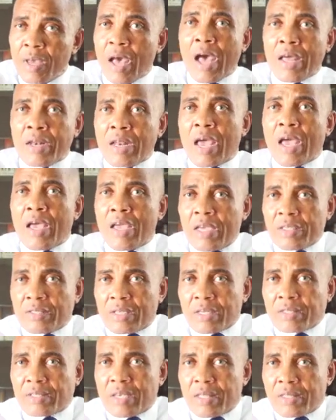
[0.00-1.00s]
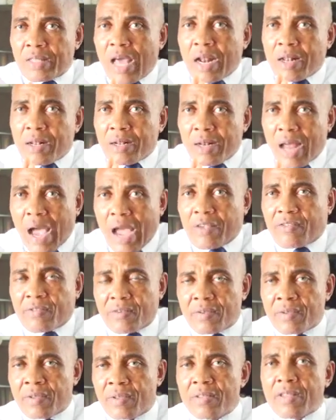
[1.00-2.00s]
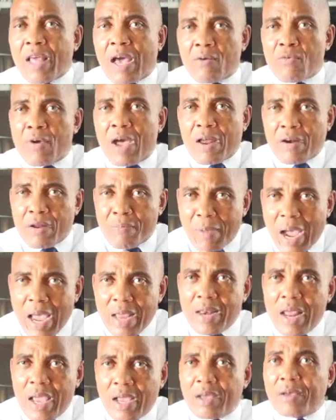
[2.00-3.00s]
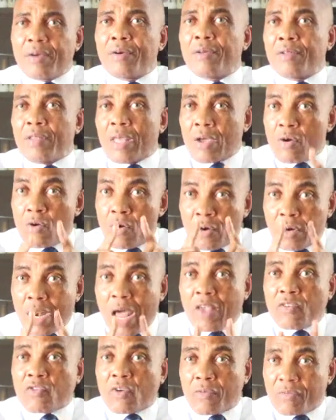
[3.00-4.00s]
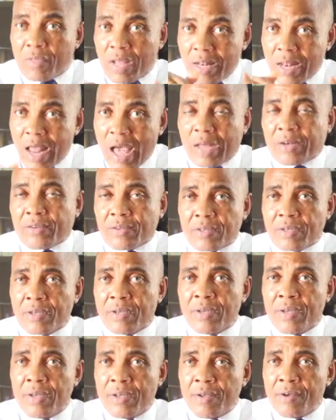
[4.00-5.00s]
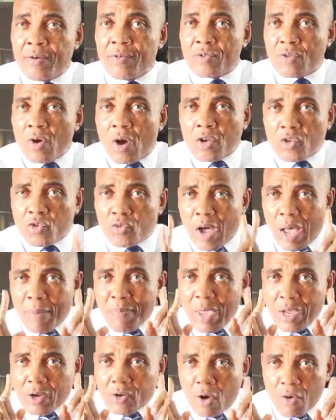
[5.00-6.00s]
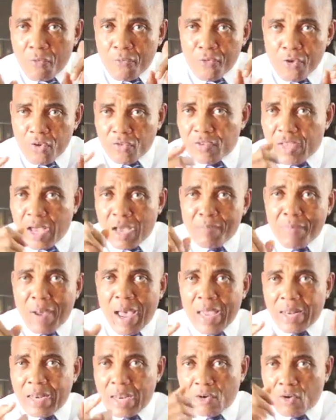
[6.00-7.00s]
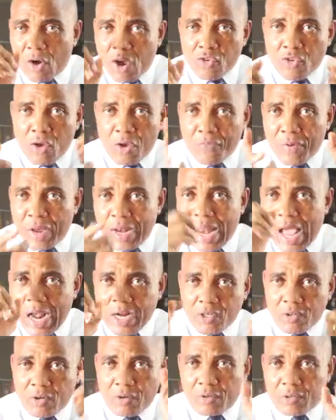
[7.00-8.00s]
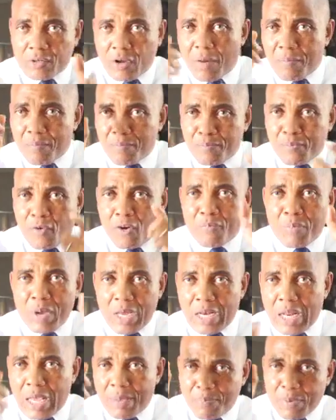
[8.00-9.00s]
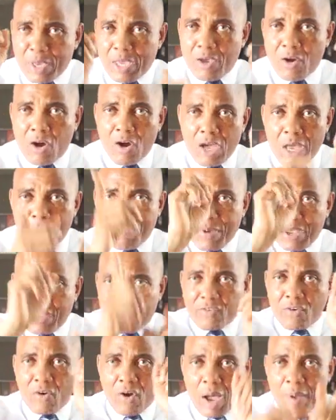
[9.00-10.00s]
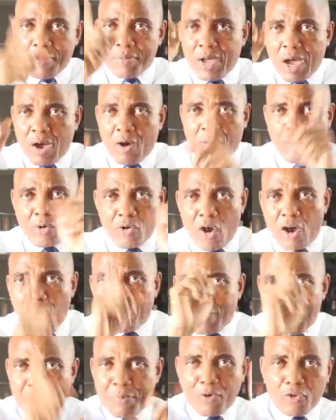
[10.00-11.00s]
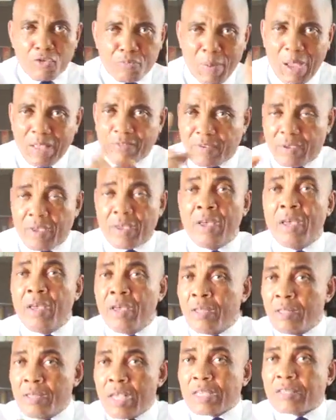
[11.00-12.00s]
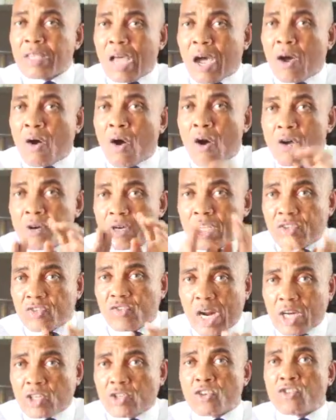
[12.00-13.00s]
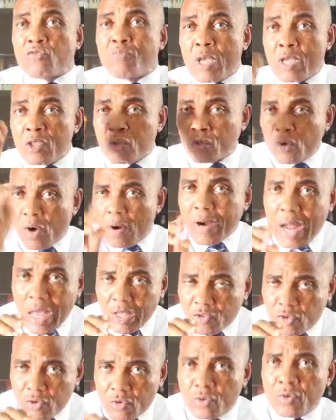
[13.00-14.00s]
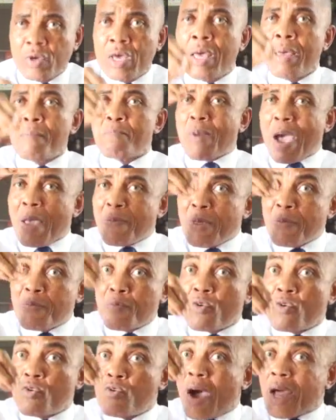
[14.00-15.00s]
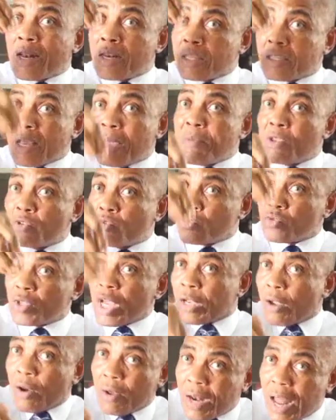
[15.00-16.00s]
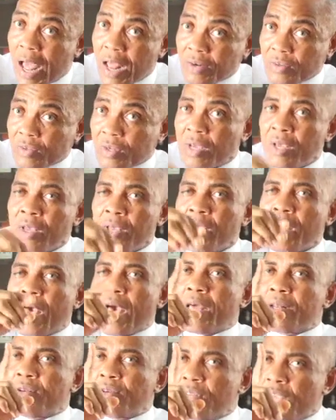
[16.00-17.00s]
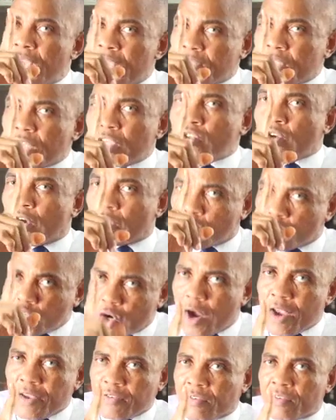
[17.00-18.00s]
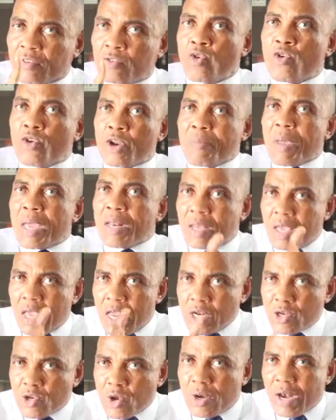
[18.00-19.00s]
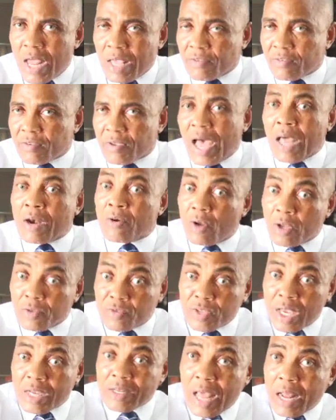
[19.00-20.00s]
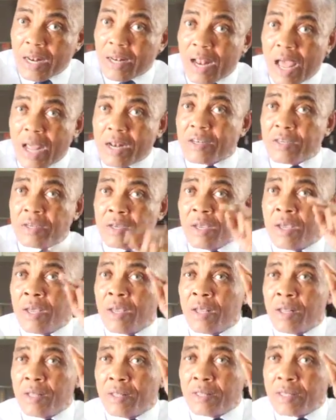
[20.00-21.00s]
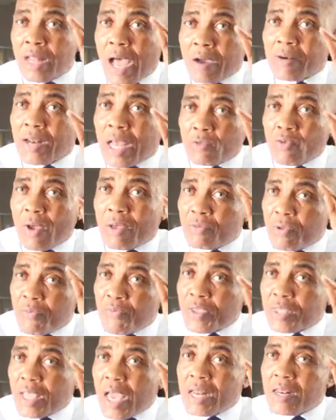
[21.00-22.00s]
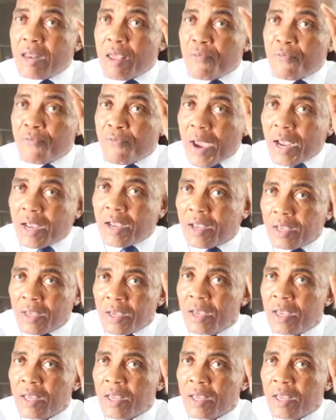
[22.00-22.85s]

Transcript: And it is in that light that we are reminding the owners of the land, those who are being confused now by the noise of election, come for PDP or APC or ABGA or Young People's Party. These are all distractions being thrown at you by people who are determined to take your land. And it is your choice to remain indolent and not take that land now that you have defeated the fake